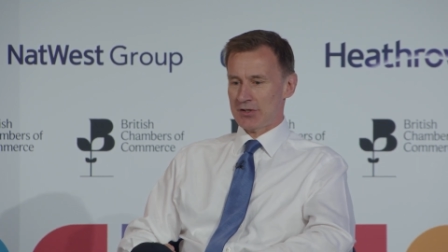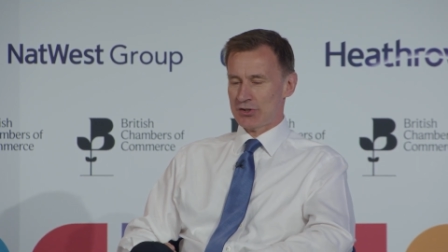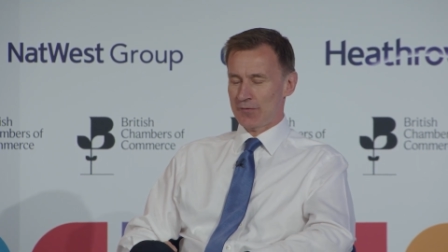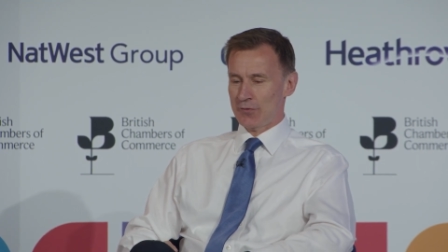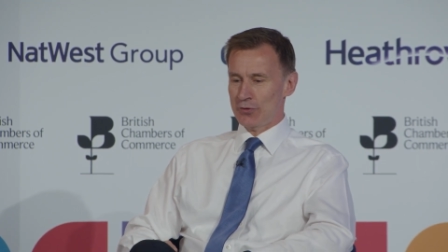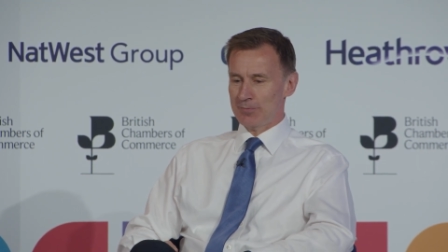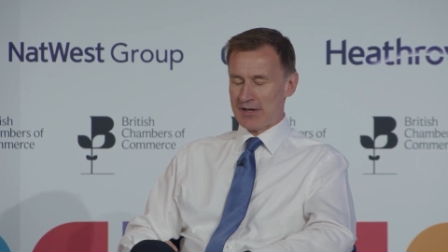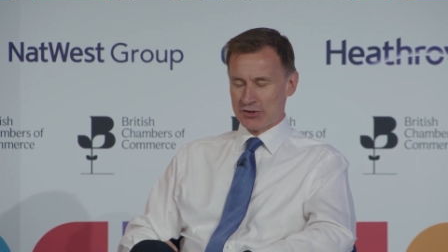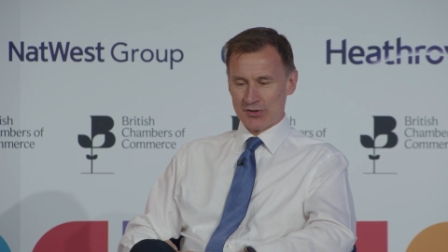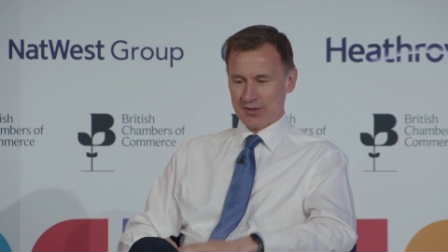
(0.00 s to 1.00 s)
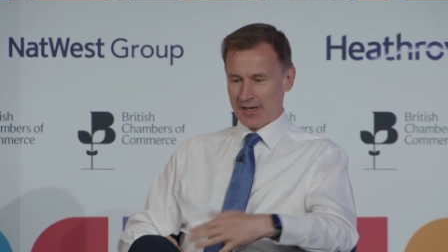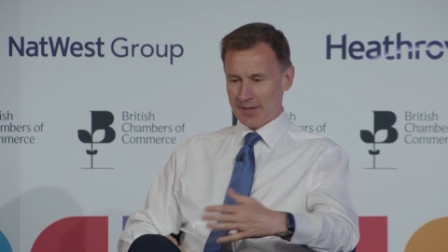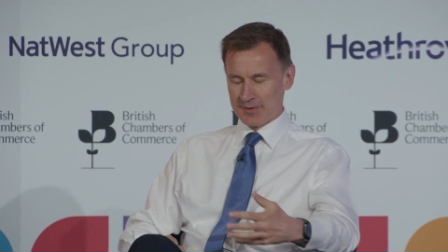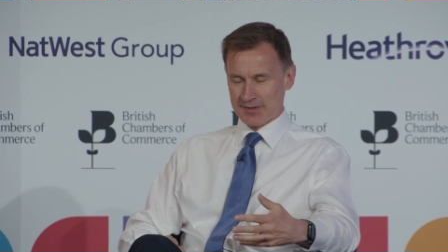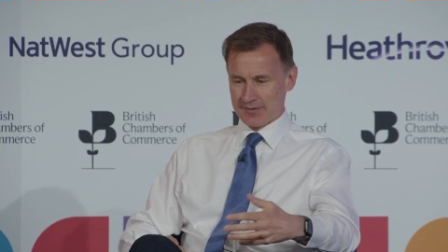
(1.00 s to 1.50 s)
Siobhan mentioned that
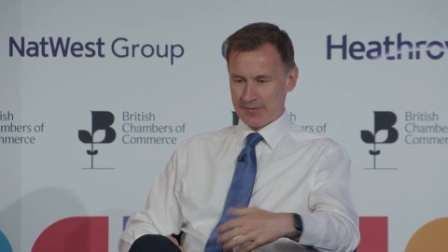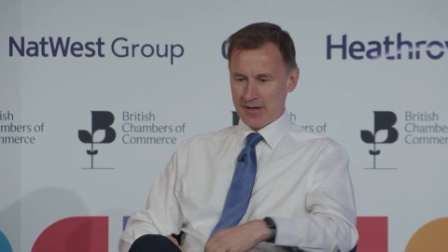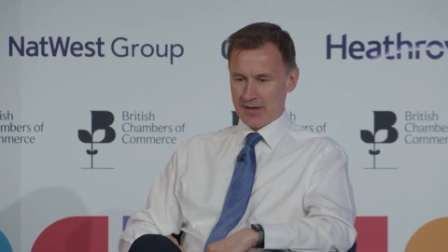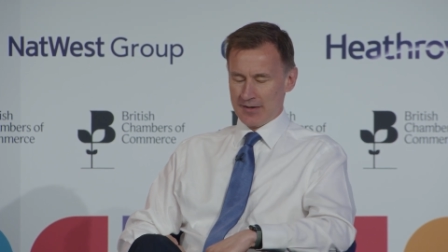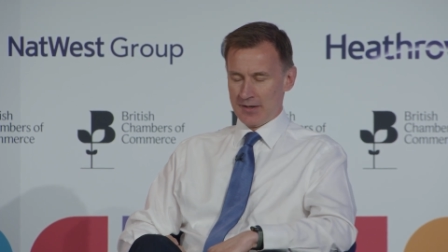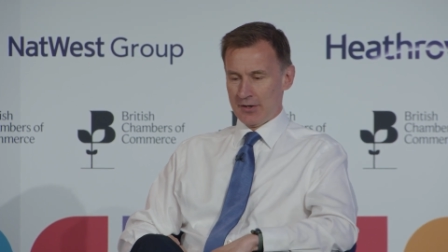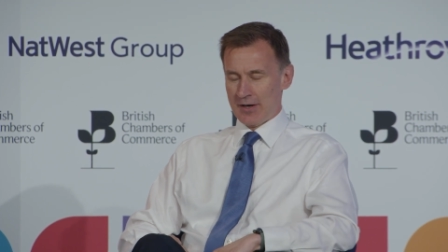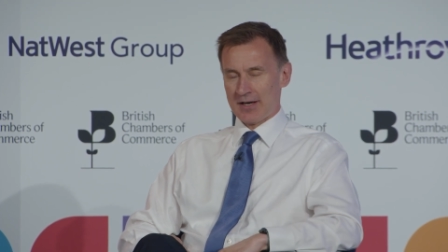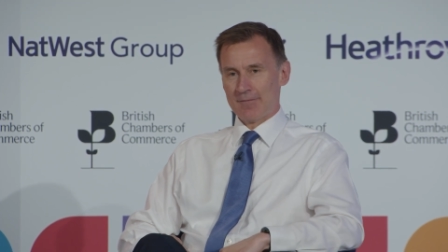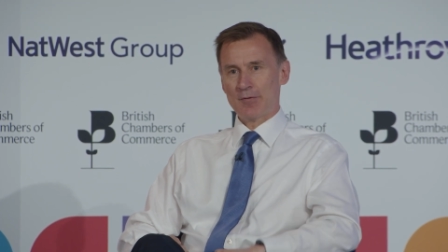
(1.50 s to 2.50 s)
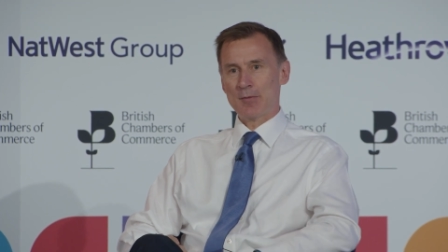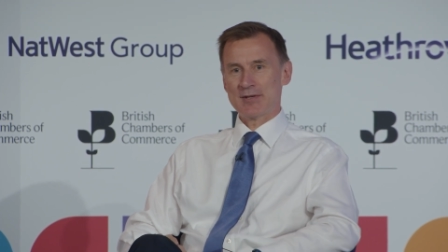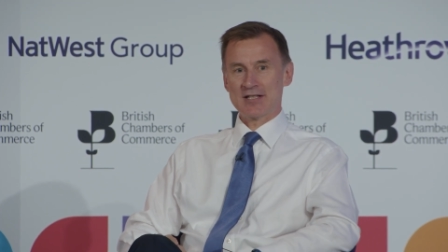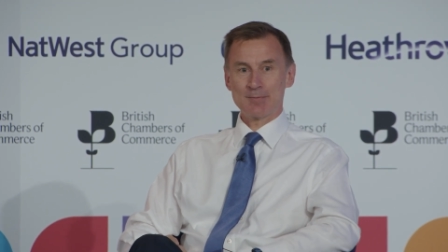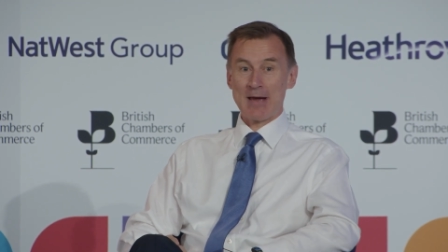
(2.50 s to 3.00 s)
I was... You know, I come from
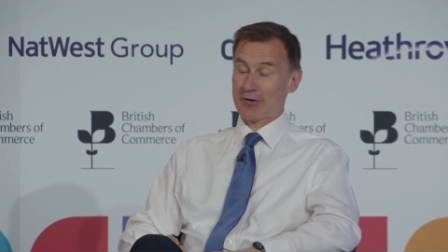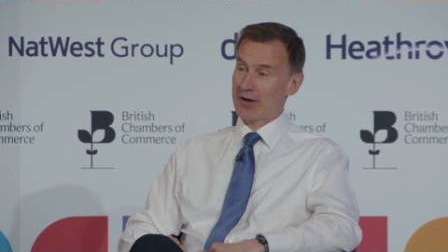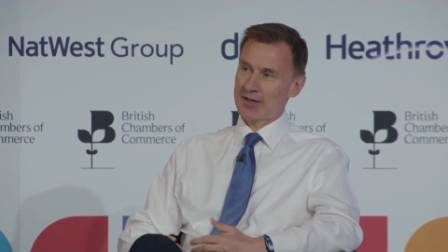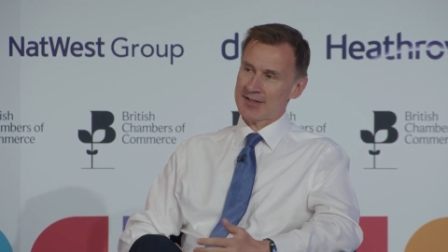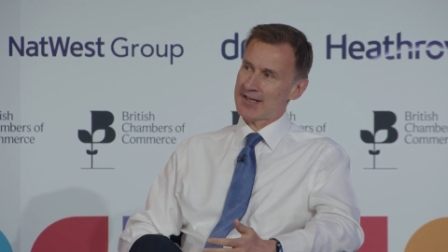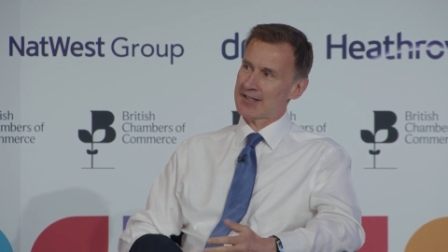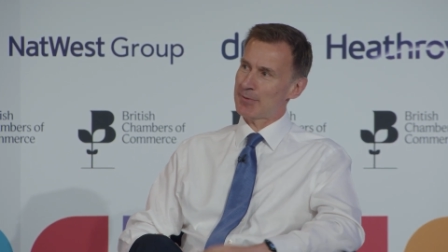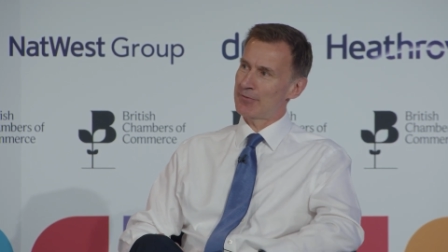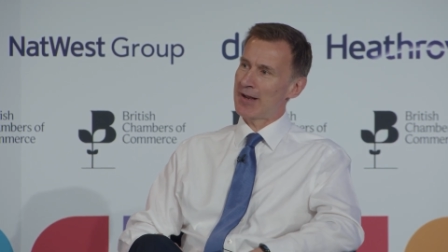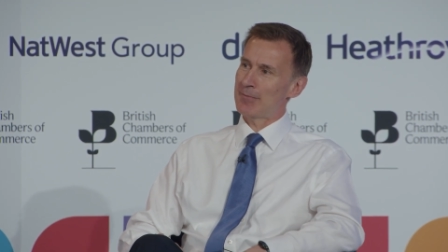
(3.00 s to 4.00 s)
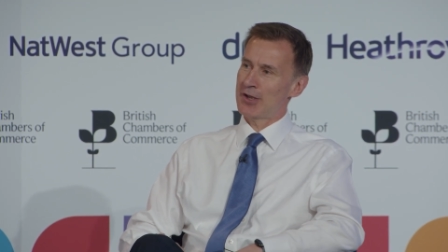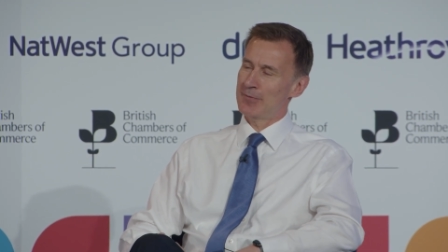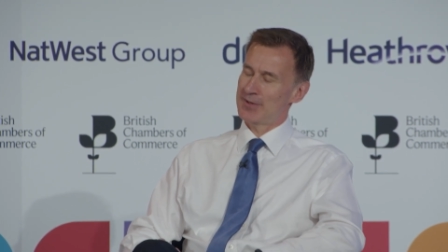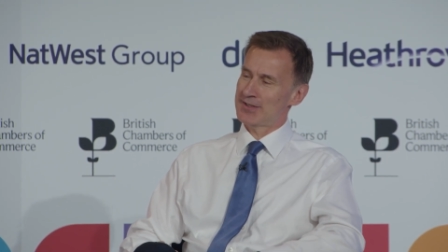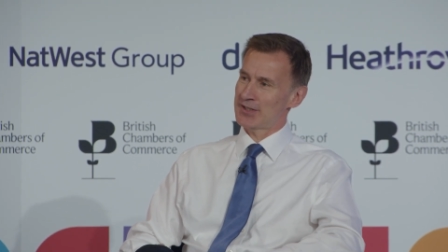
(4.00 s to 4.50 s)
a business background. I set up and ran my
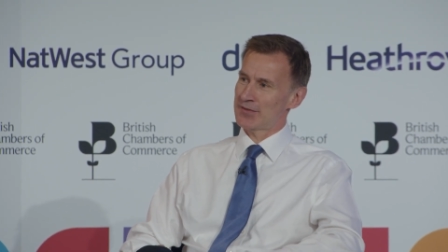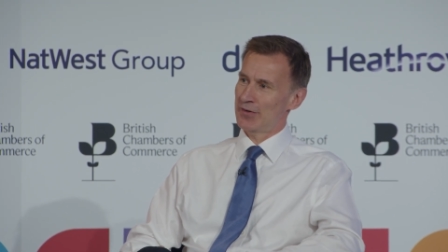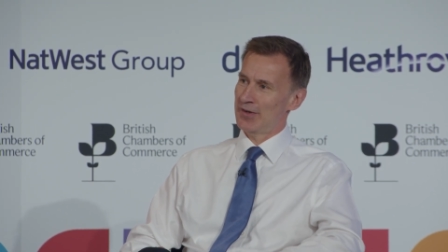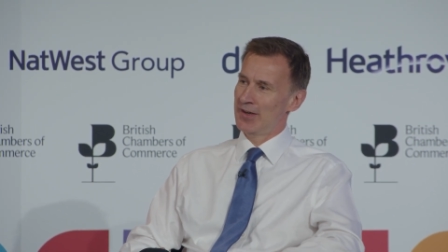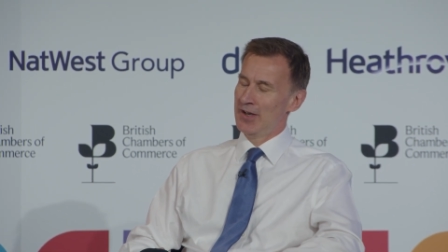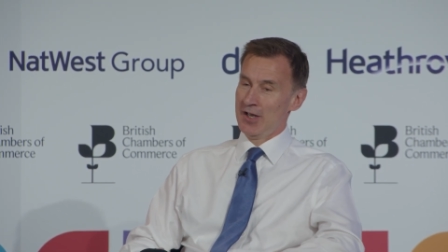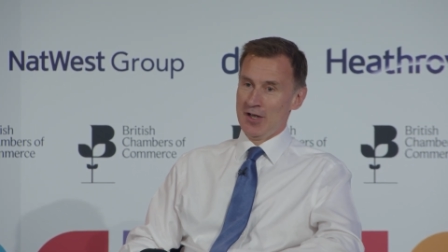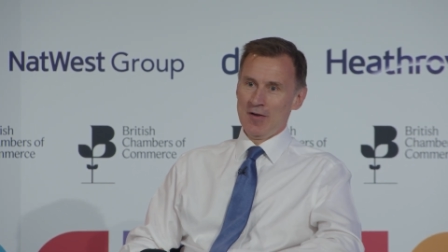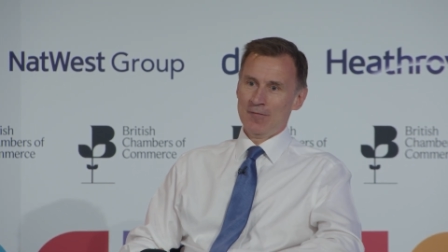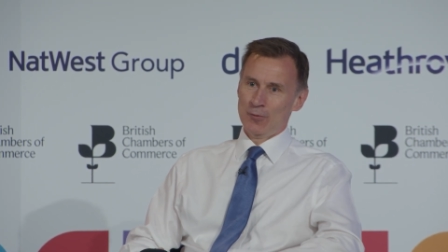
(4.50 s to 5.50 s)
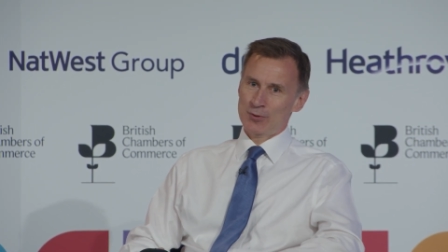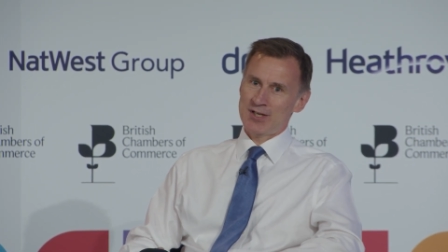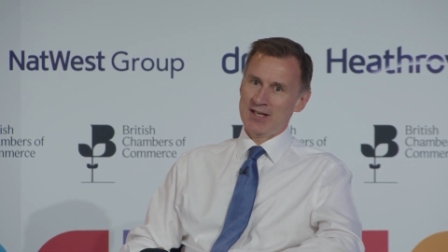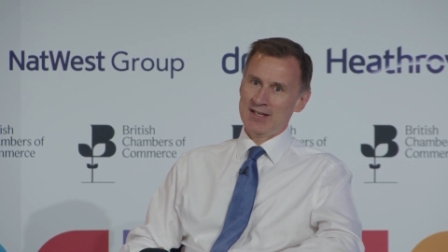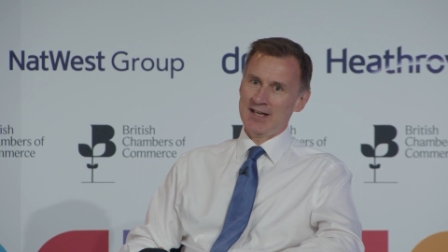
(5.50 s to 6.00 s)
own business for
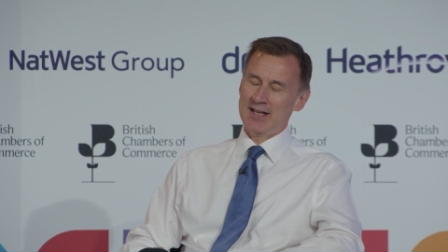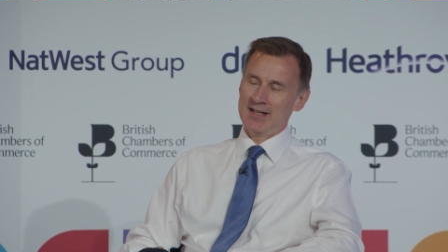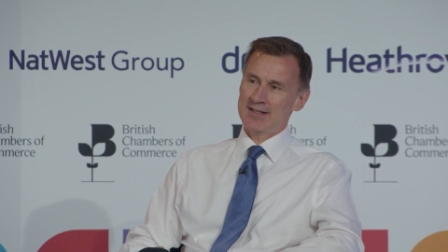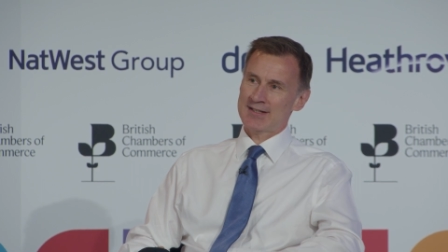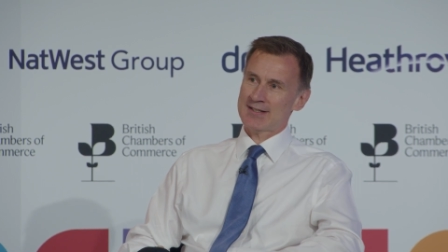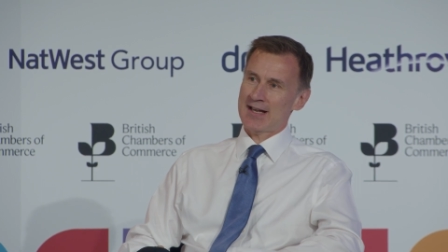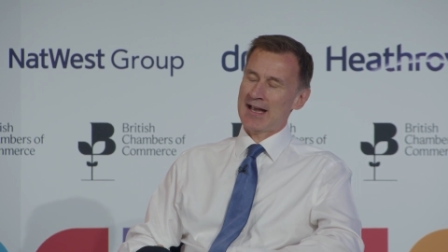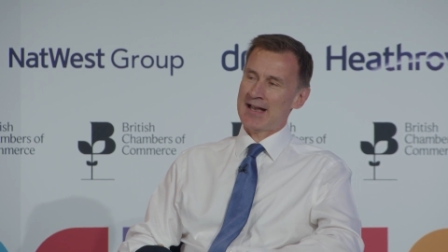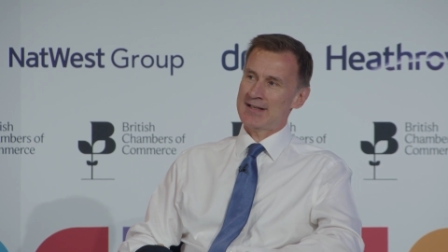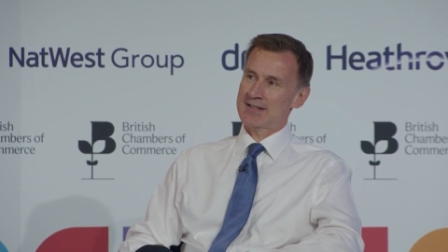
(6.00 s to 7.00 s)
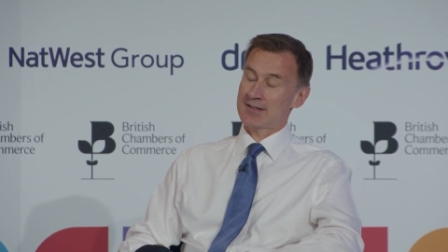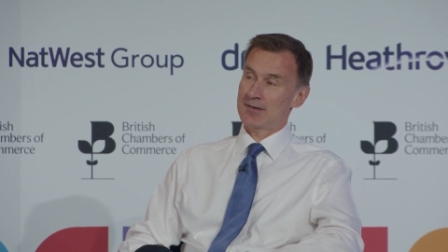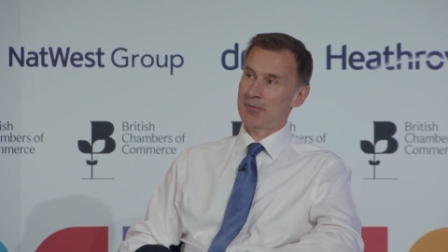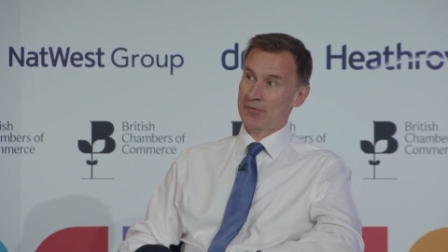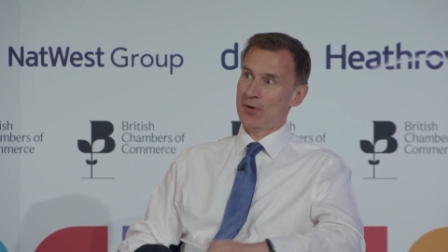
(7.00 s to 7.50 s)
14 years and
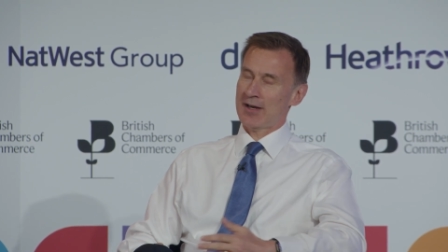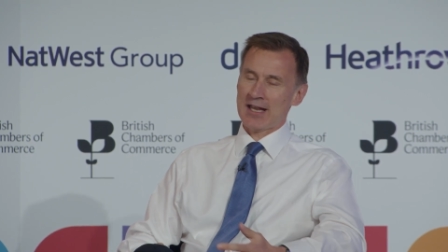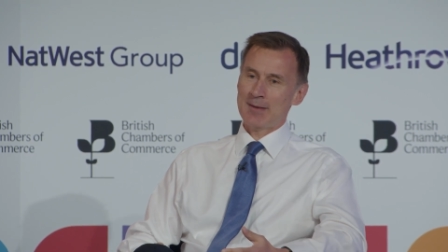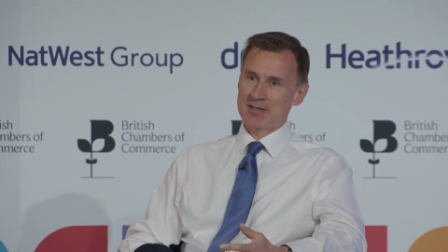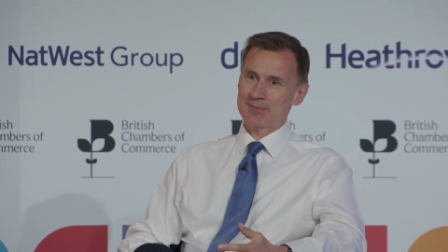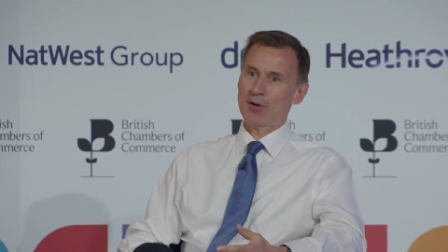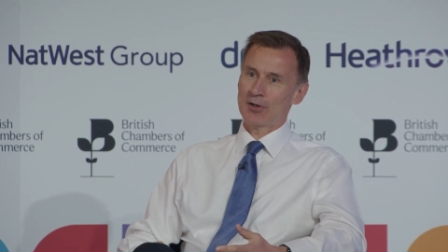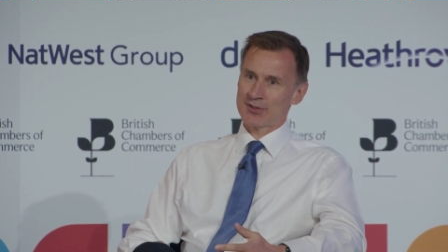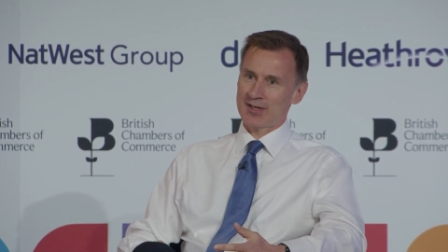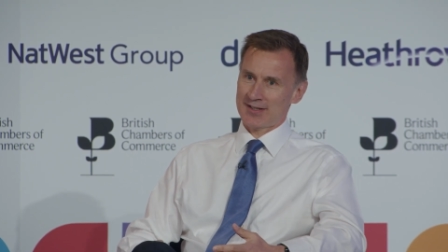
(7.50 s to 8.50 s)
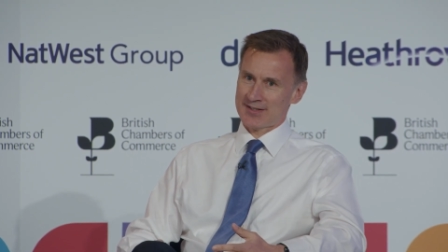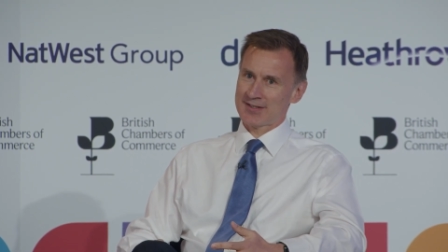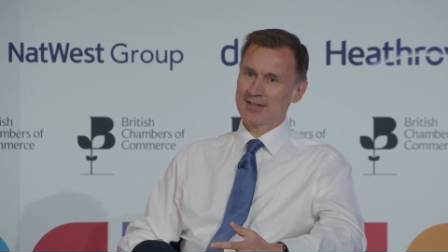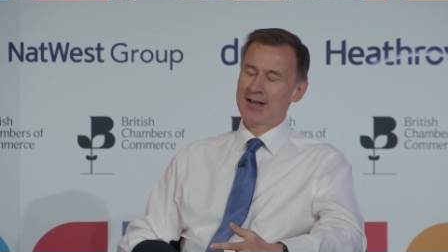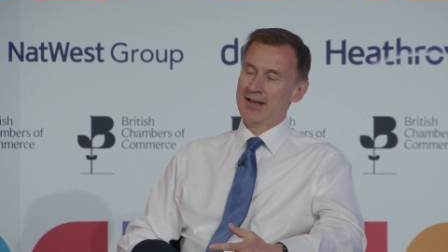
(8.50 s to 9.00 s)
before I came into politics.